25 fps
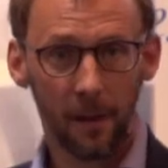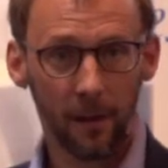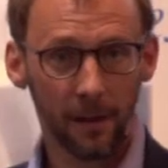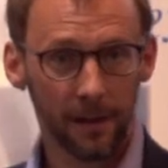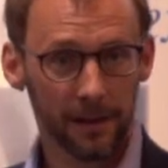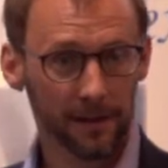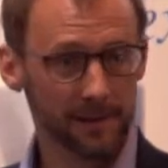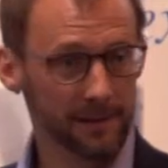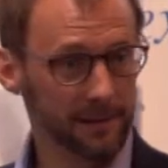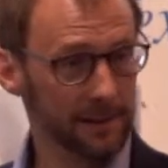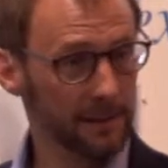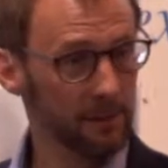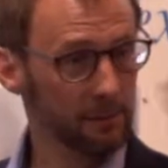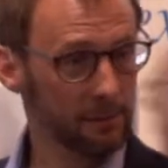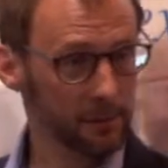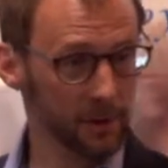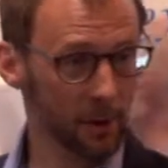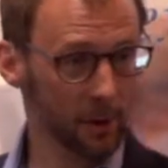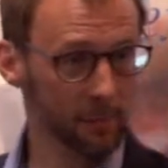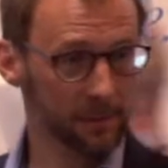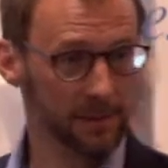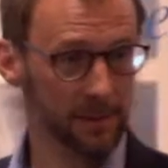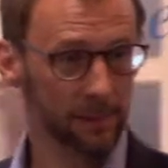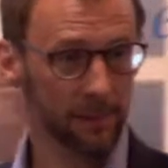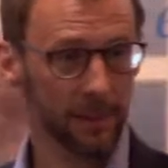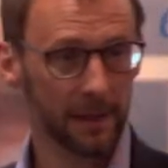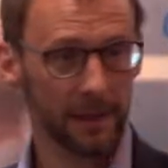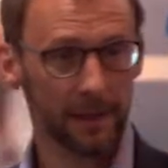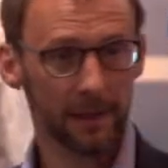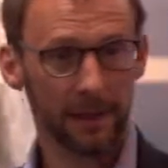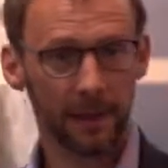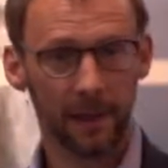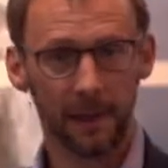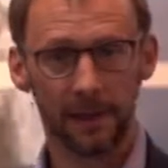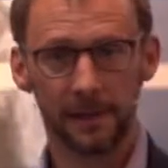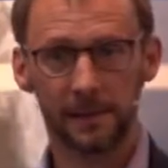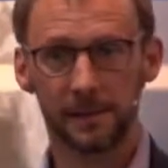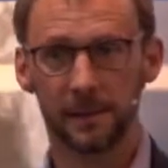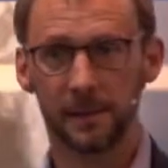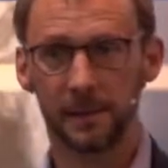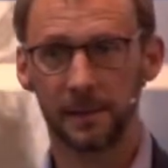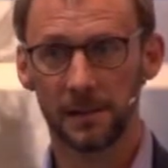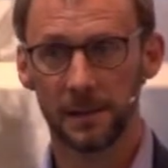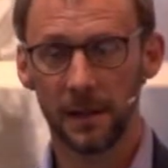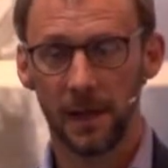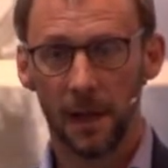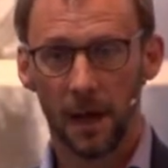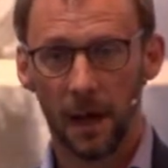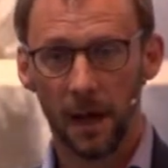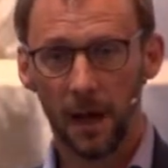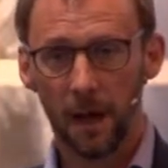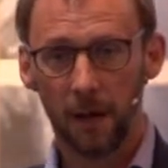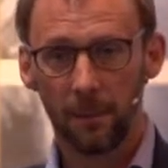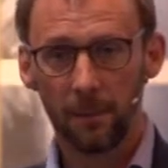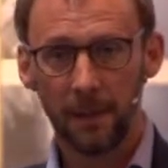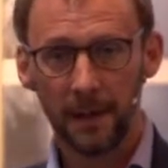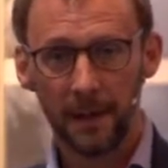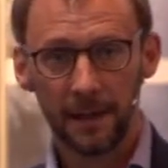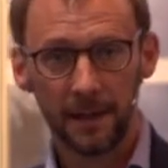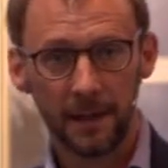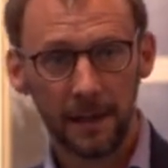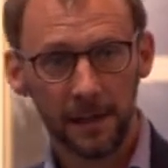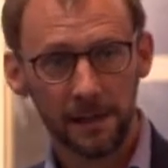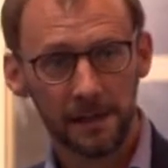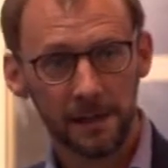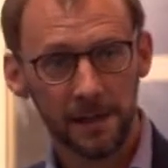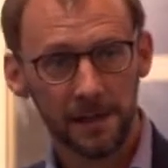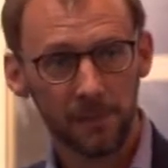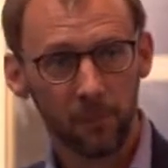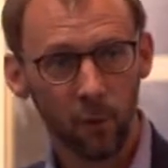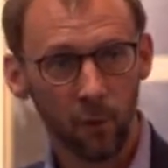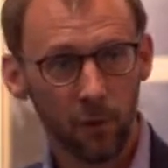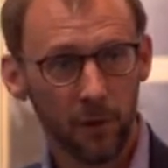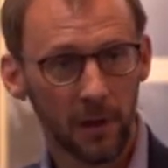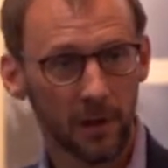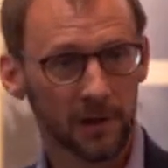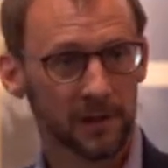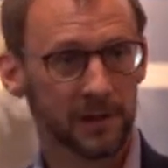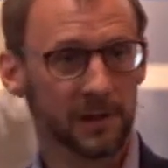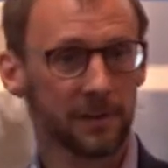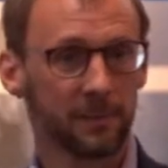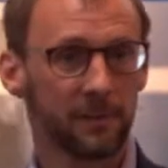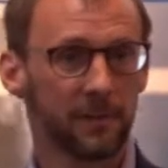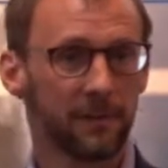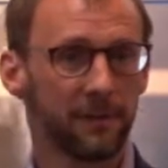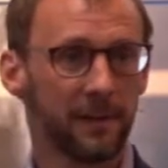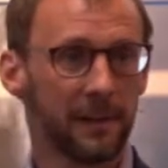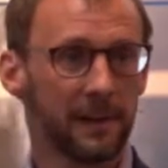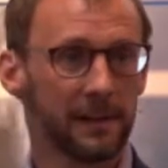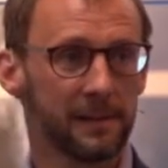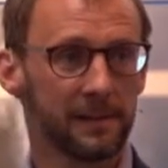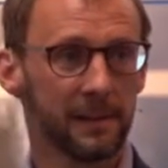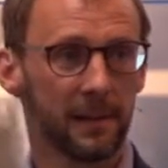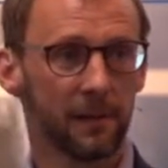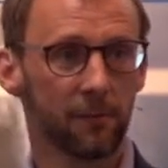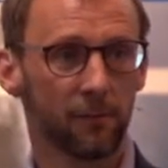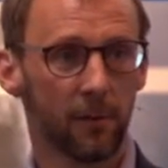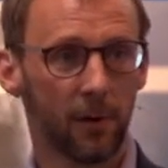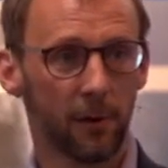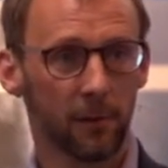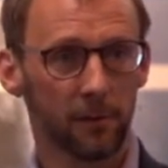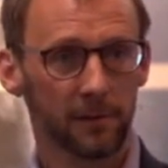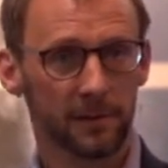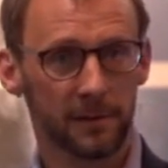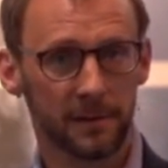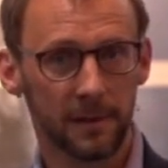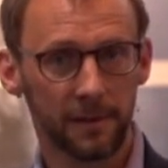higher skilled jobs in many cases more customer facing roles,